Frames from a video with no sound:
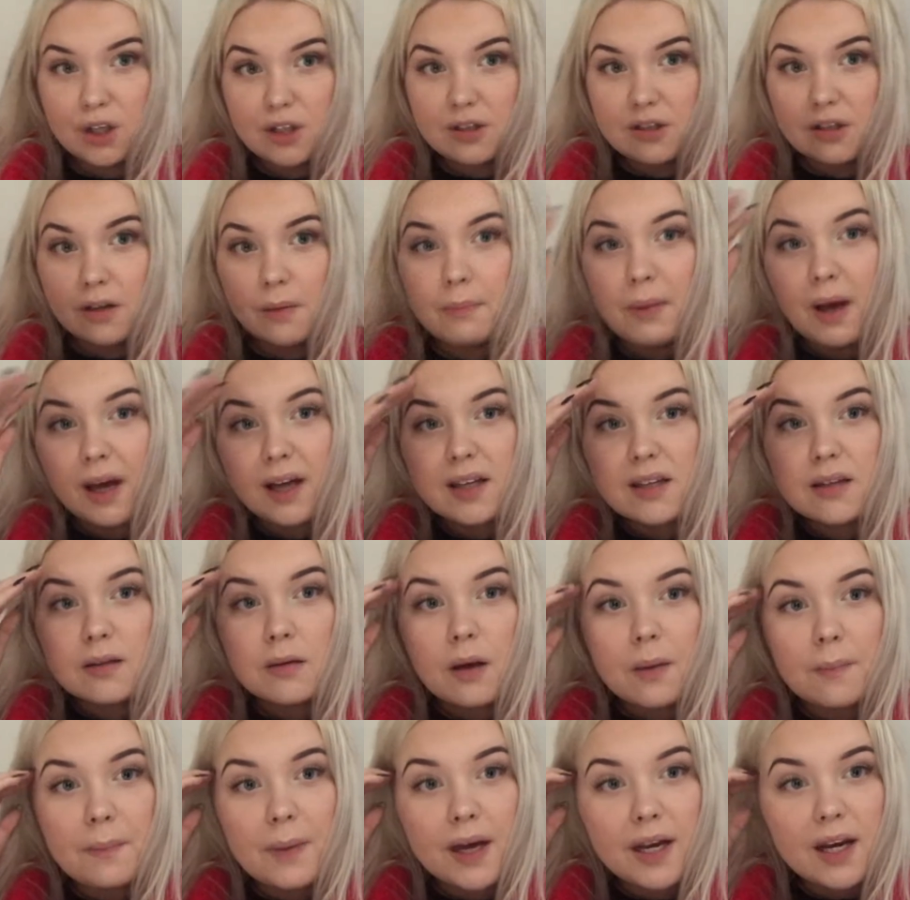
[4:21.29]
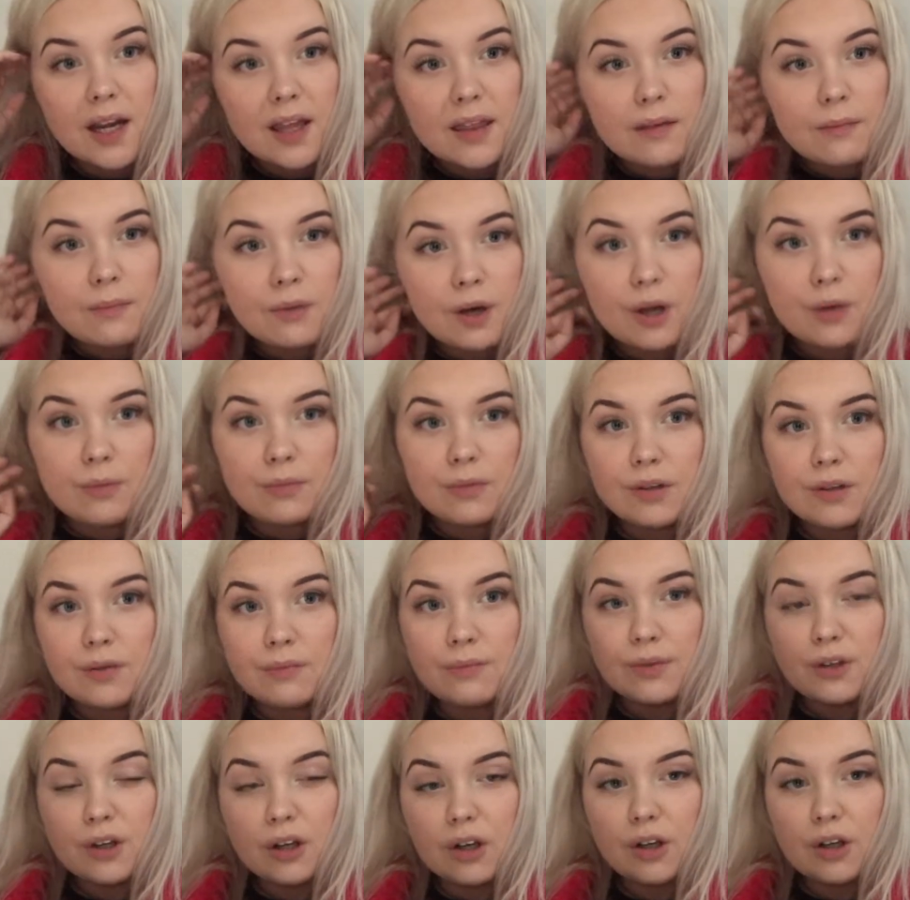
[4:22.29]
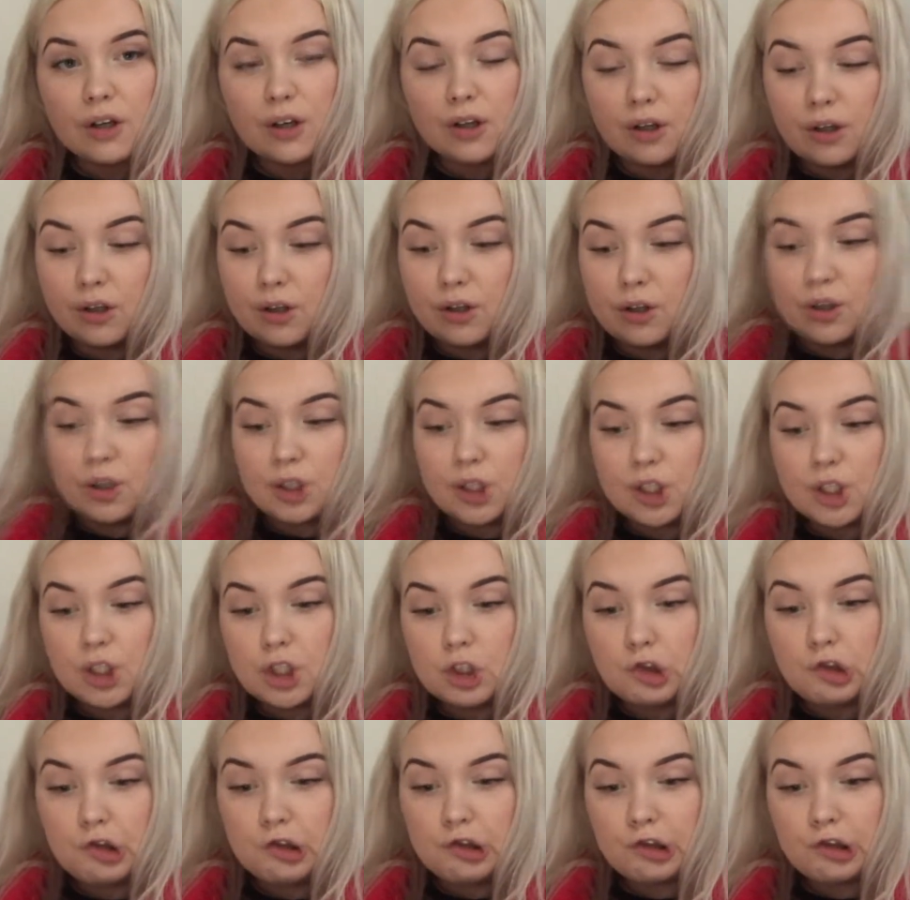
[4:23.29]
So I'm back in my bed at the moment because